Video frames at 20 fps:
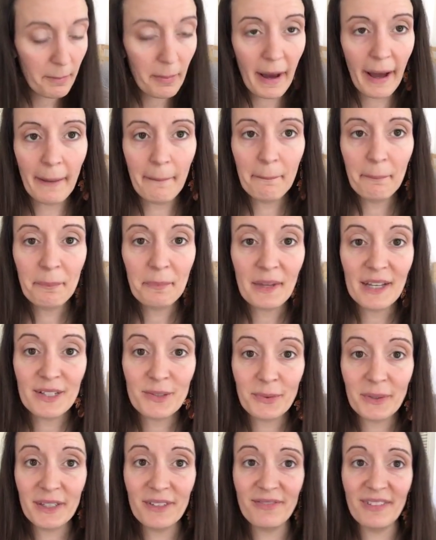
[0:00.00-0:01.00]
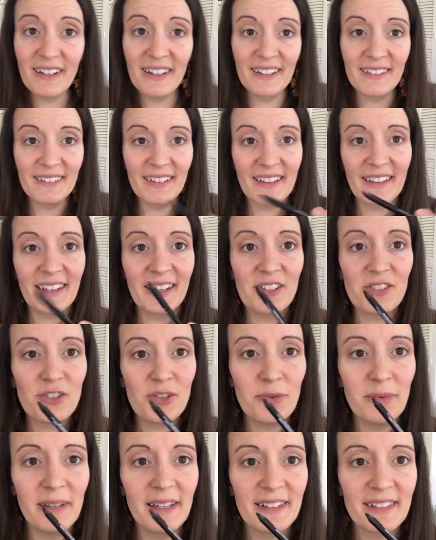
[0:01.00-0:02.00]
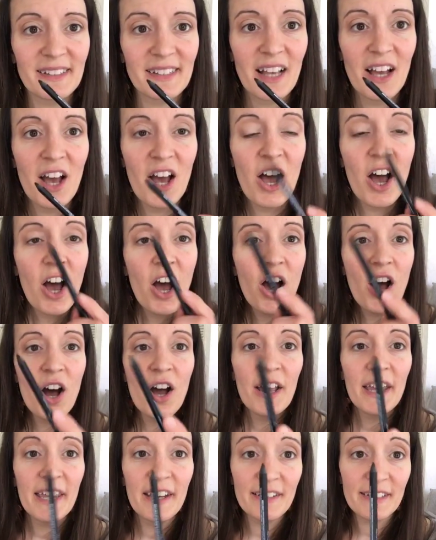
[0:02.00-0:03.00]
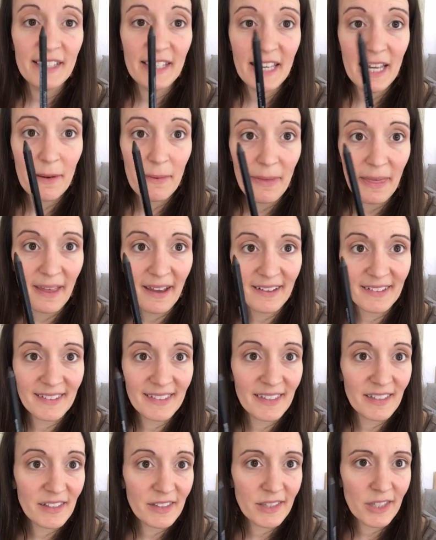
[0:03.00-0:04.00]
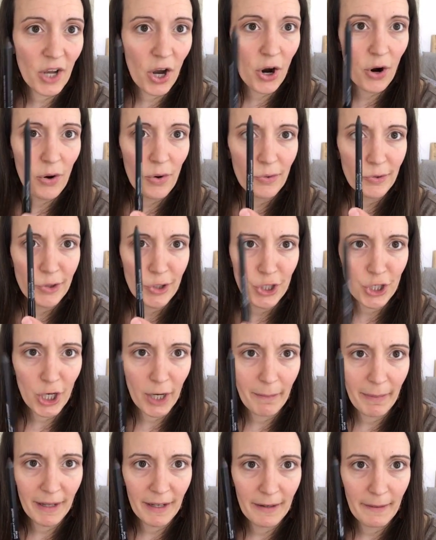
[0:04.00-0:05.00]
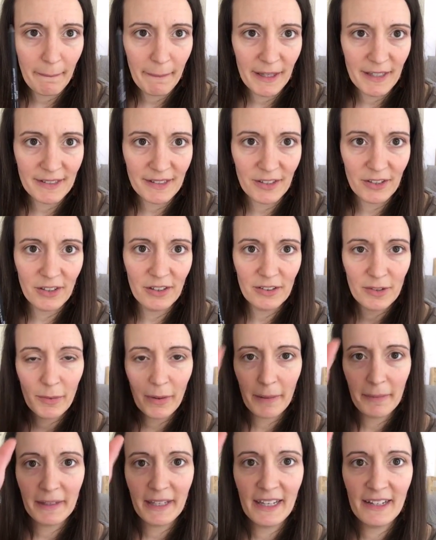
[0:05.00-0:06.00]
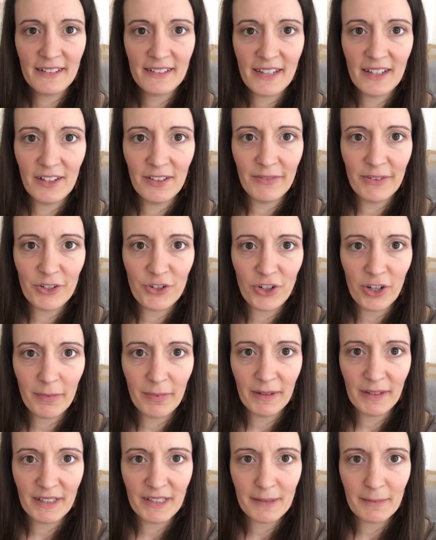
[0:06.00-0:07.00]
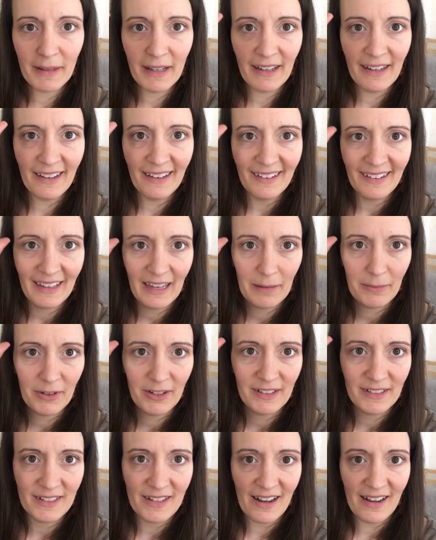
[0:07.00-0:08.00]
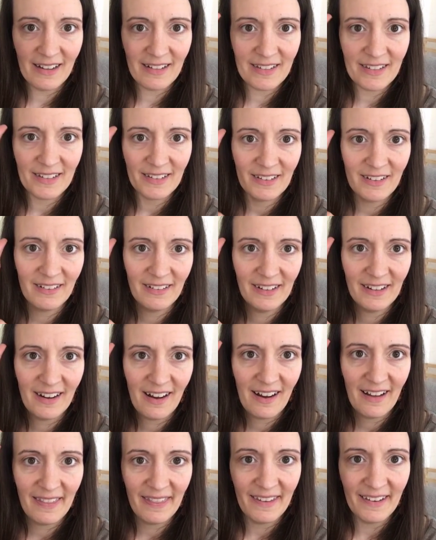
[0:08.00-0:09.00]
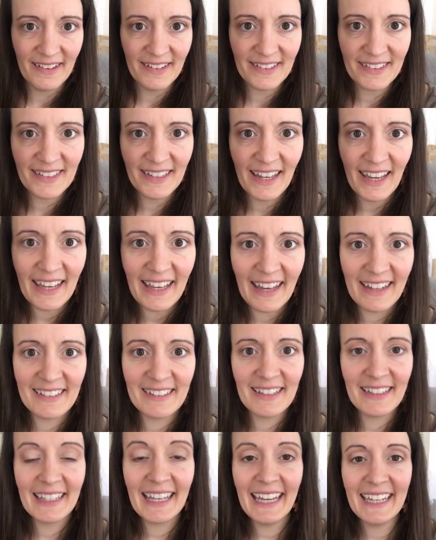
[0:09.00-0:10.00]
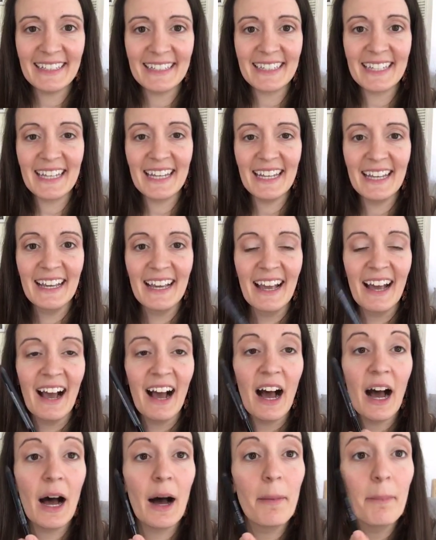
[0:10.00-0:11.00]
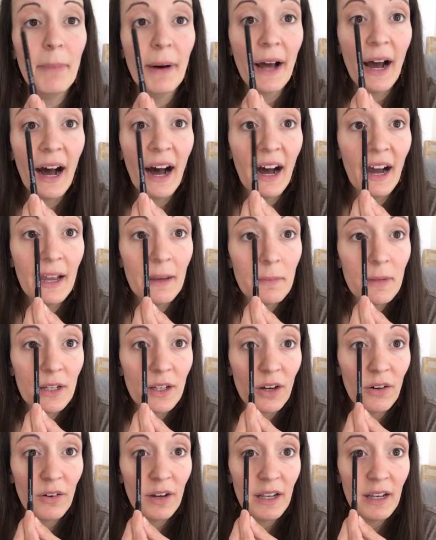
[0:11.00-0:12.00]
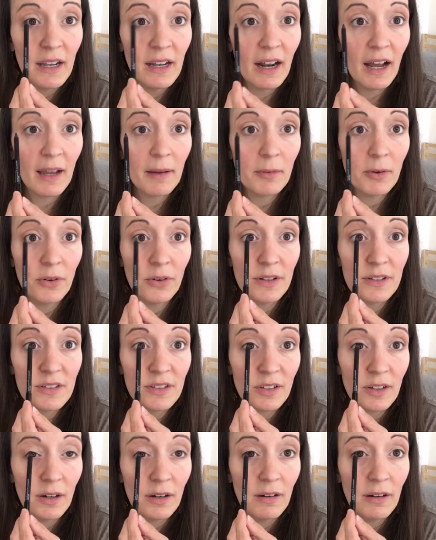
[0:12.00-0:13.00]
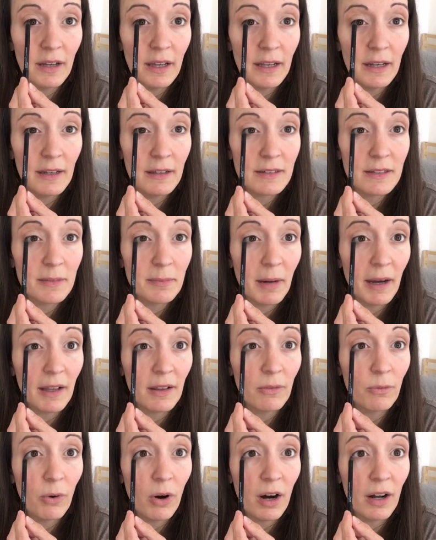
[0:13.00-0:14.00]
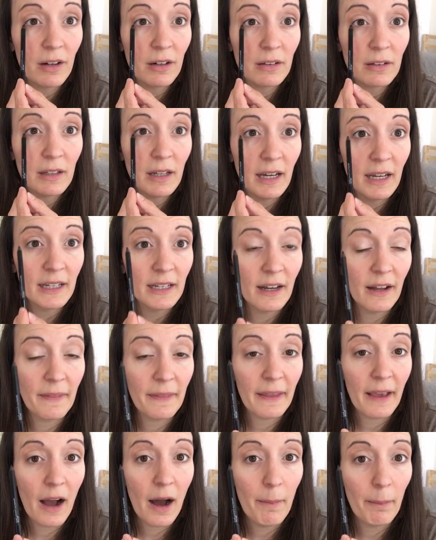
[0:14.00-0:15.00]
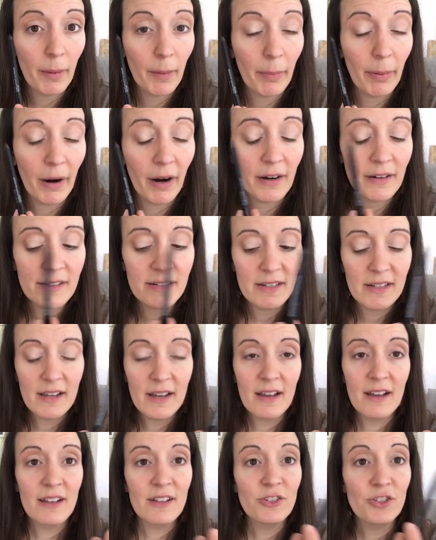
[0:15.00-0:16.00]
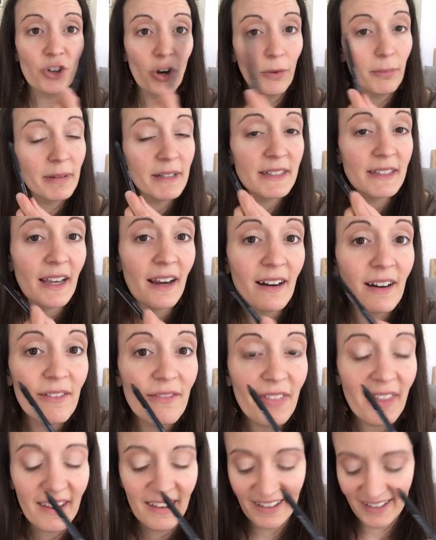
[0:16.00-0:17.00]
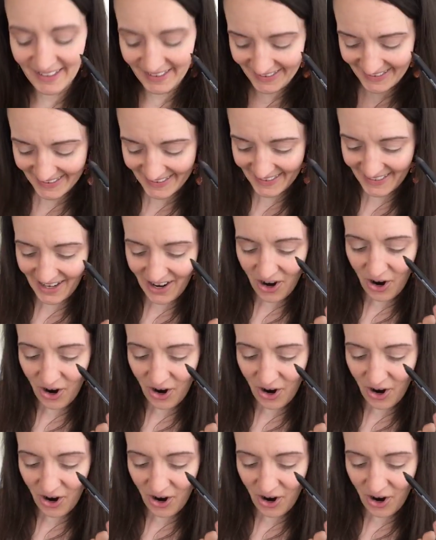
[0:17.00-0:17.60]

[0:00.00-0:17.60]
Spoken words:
But it's really fun that they get 2 weeks. Here's the key with this. So, sharpened pencil. You probably can't tell if it's sharpened because my camera is not going on this. Hey guys, Casey. But I'm going to go in and I am going to go into my waterline on the upper part. Don't be scared of this.